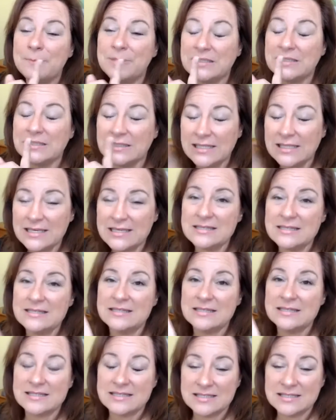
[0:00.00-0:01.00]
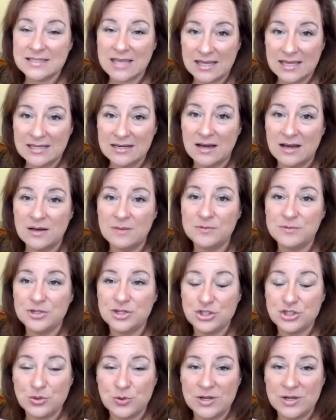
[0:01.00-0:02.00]
Please sign up to
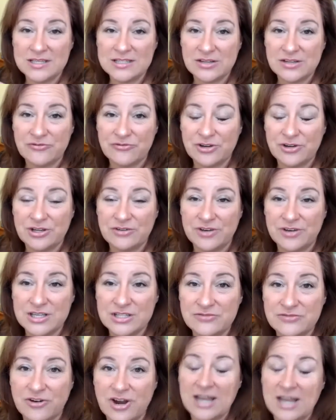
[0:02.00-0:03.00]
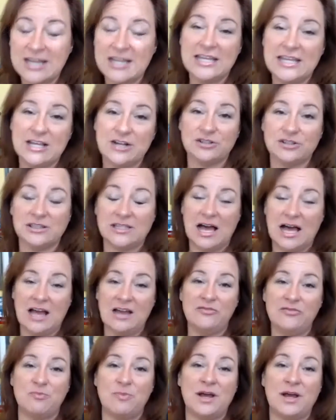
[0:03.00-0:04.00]
join us on Free Advice Friday here
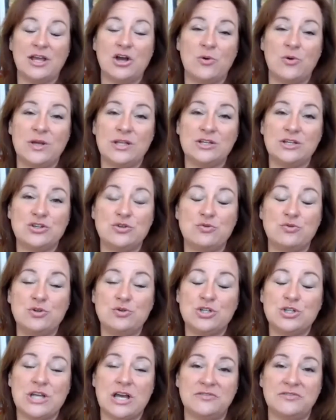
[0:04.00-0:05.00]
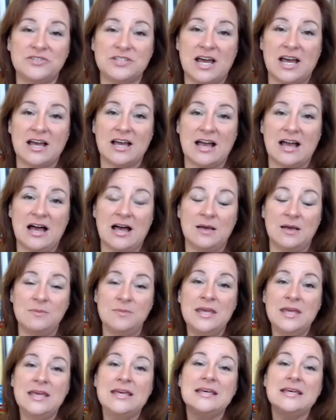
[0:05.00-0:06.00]
live by going to
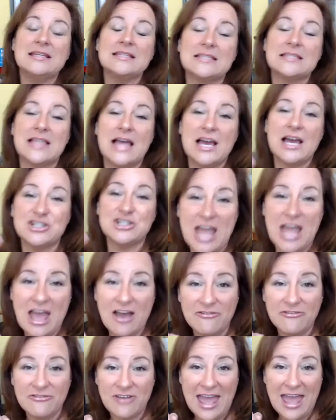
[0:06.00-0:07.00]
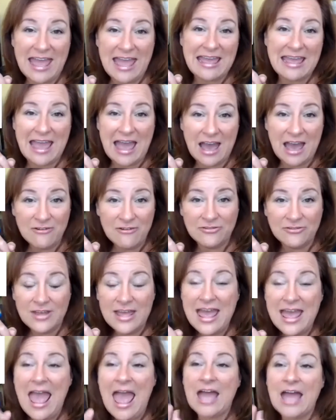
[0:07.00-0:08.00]
newshelves.com/FAF.
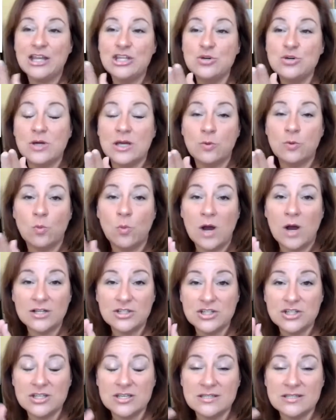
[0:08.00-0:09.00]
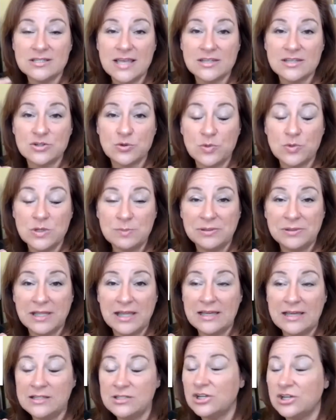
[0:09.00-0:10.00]
And you can watch this as a
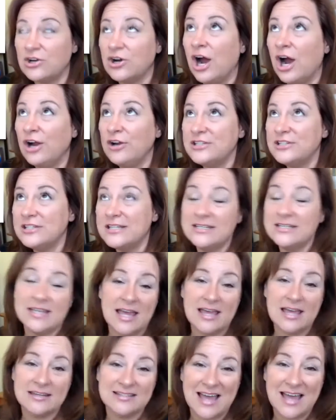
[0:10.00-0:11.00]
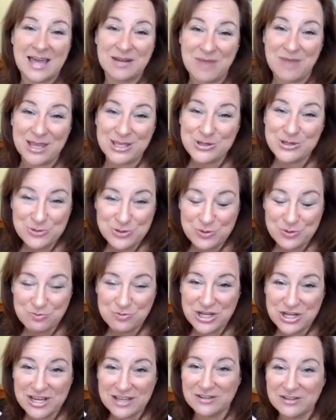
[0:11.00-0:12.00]
replay to your heart's content on my YouTube
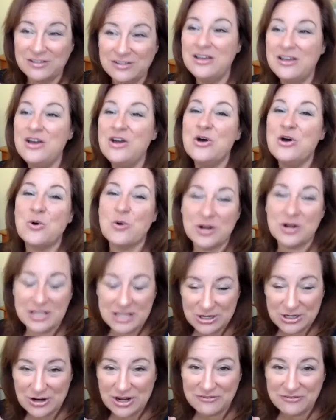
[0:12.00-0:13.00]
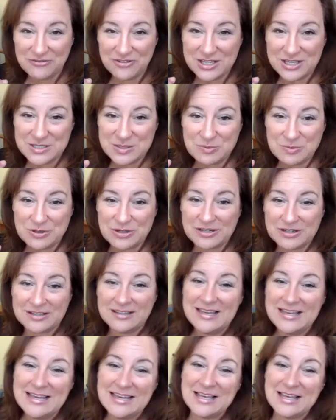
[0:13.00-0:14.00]
channel or here on Facebook.
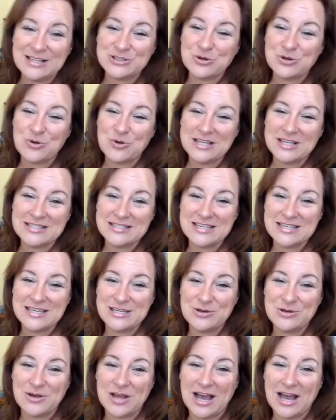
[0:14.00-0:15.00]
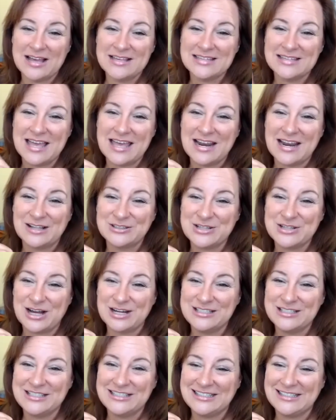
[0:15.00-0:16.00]
It's great seeing you guys, and I'll
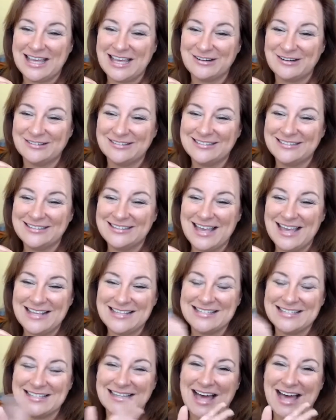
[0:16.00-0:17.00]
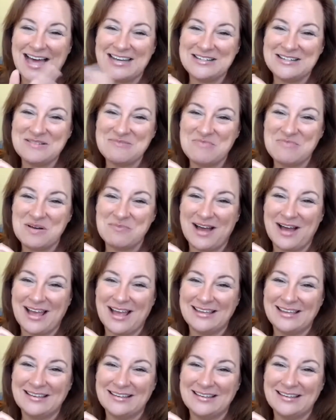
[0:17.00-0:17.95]
talk to you later. Thanks a lot. Bye-bye.